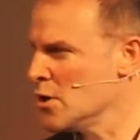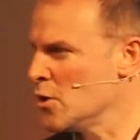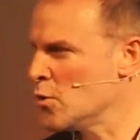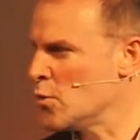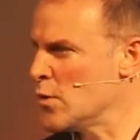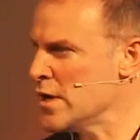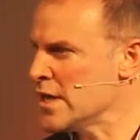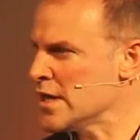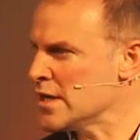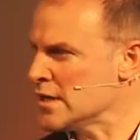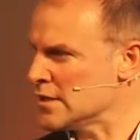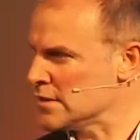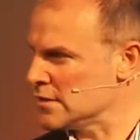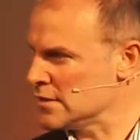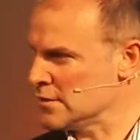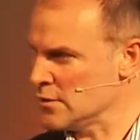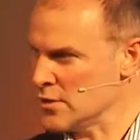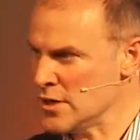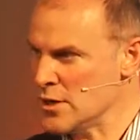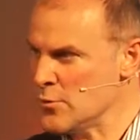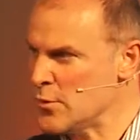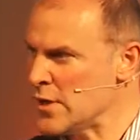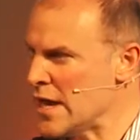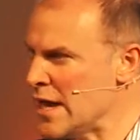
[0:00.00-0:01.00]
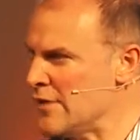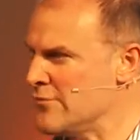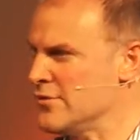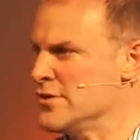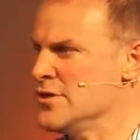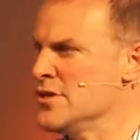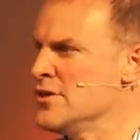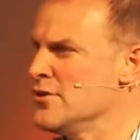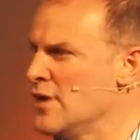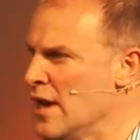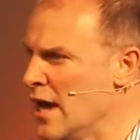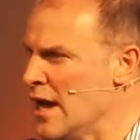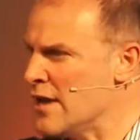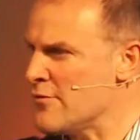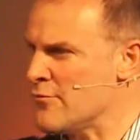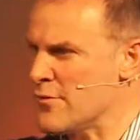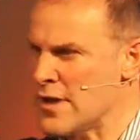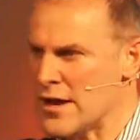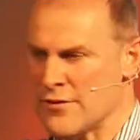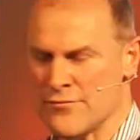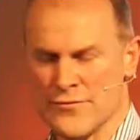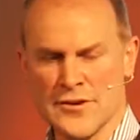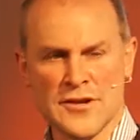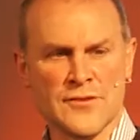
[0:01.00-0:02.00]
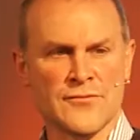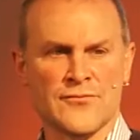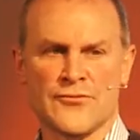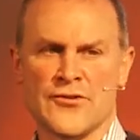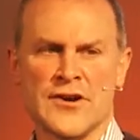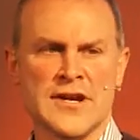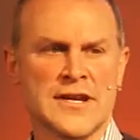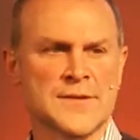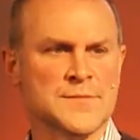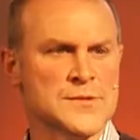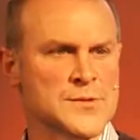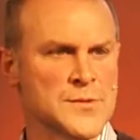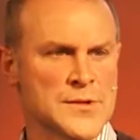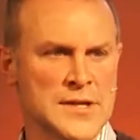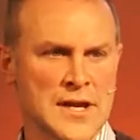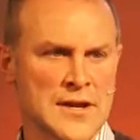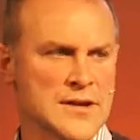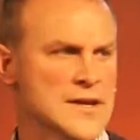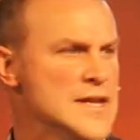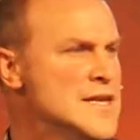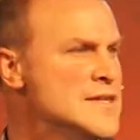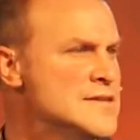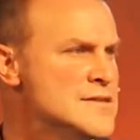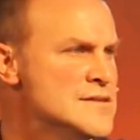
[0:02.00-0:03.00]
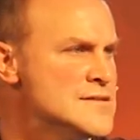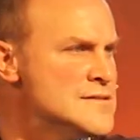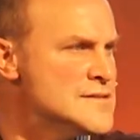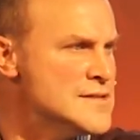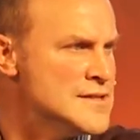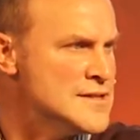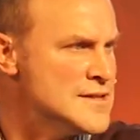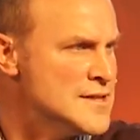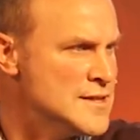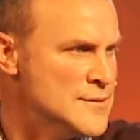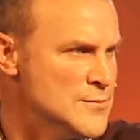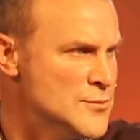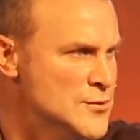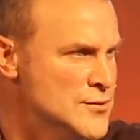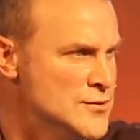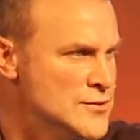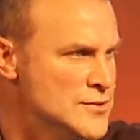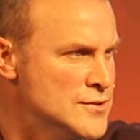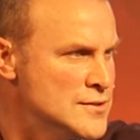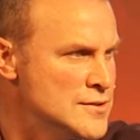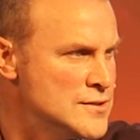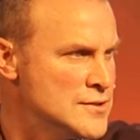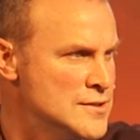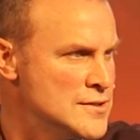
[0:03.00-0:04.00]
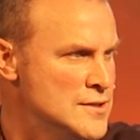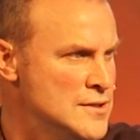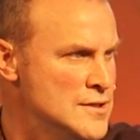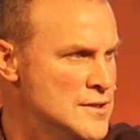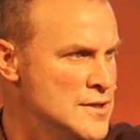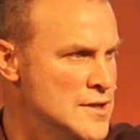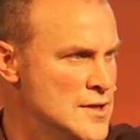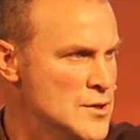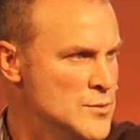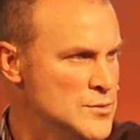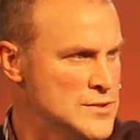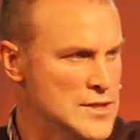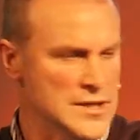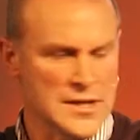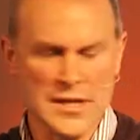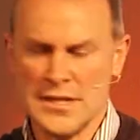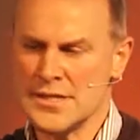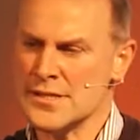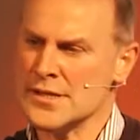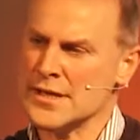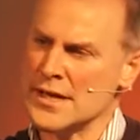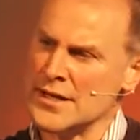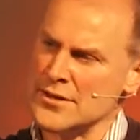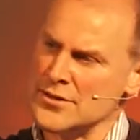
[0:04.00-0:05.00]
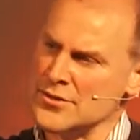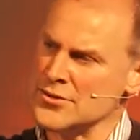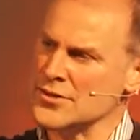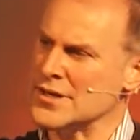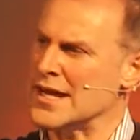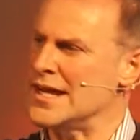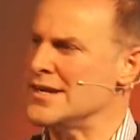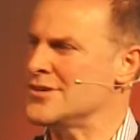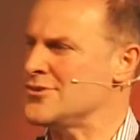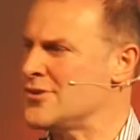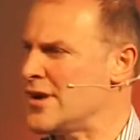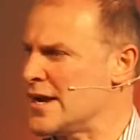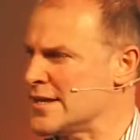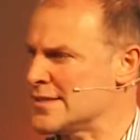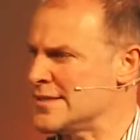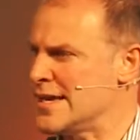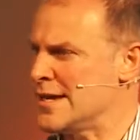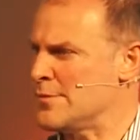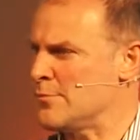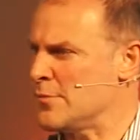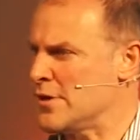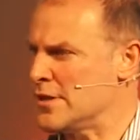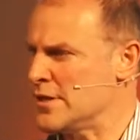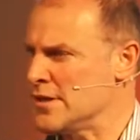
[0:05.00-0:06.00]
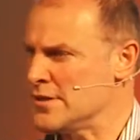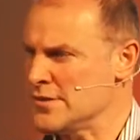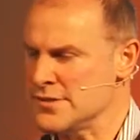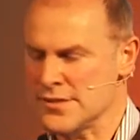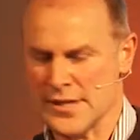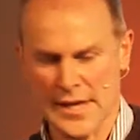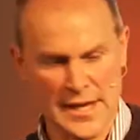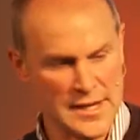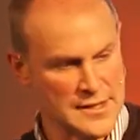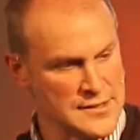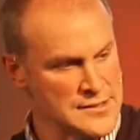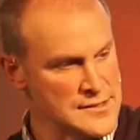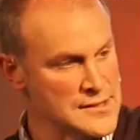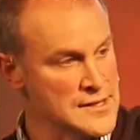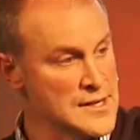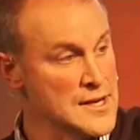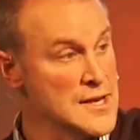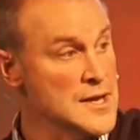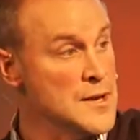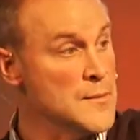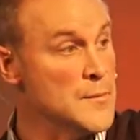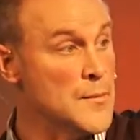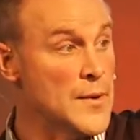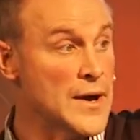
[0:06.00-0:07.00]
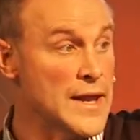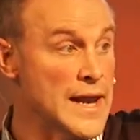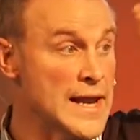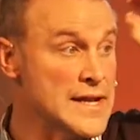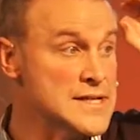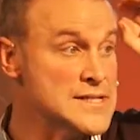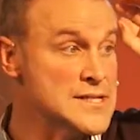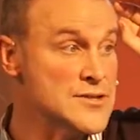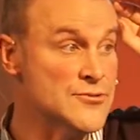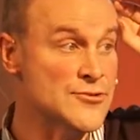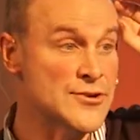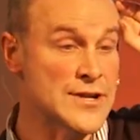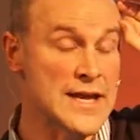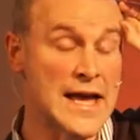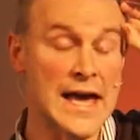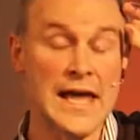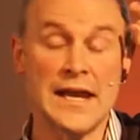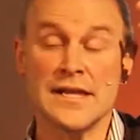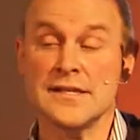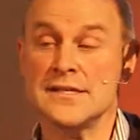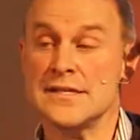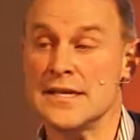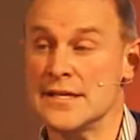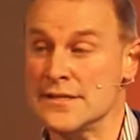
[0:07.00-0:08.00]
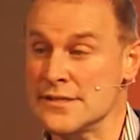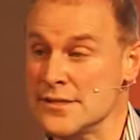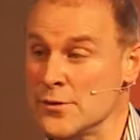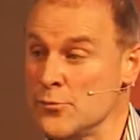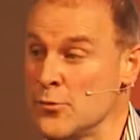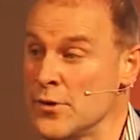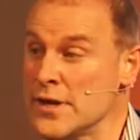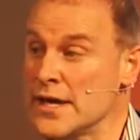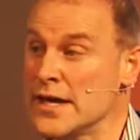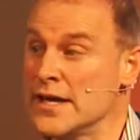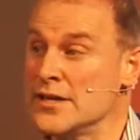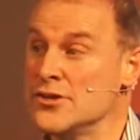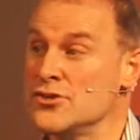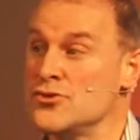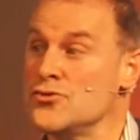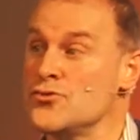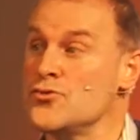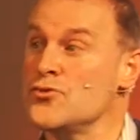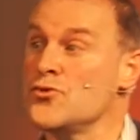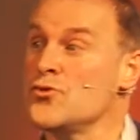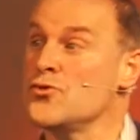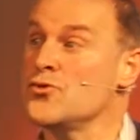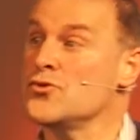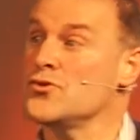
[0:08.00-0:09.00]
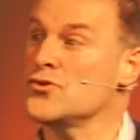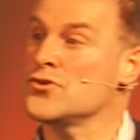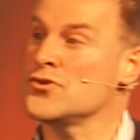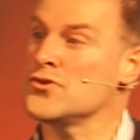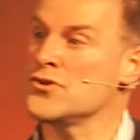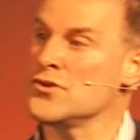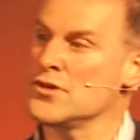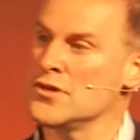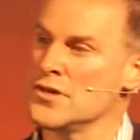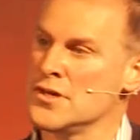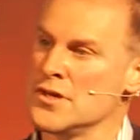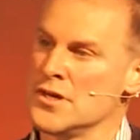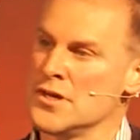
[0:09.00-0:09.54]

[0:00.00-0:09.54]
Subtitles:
we can, you know, we have a new life. We have new freedoms. We don't need to sin anymore. We don't need to kind of get dragged down by those things. But actually, the reality is that we get drawn